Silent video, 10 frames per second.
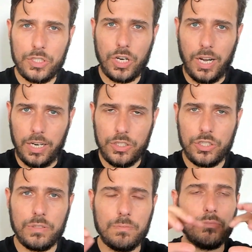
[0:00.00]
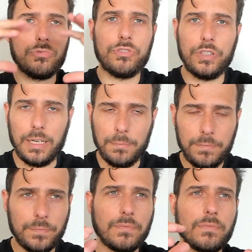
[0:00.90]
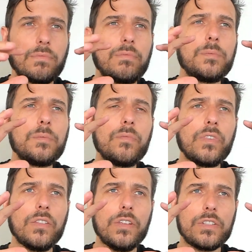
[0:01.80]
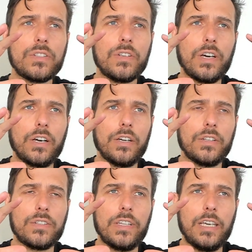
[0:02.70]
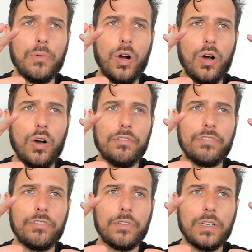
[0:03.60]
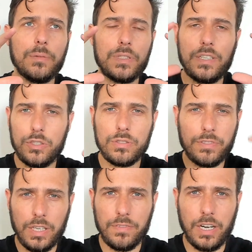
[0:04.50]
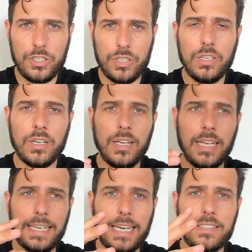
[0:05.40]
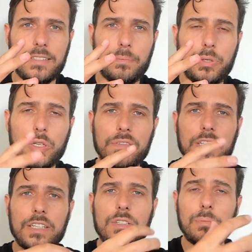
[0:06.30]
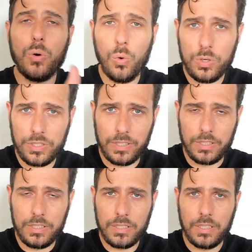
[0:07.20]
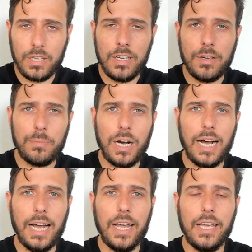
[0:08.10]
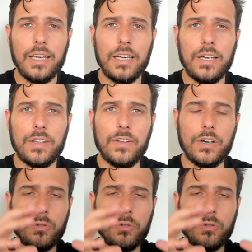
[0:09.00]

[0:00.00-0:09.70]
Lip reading: change, freedom, this theme of the potential for innovation gets beautifully supported by the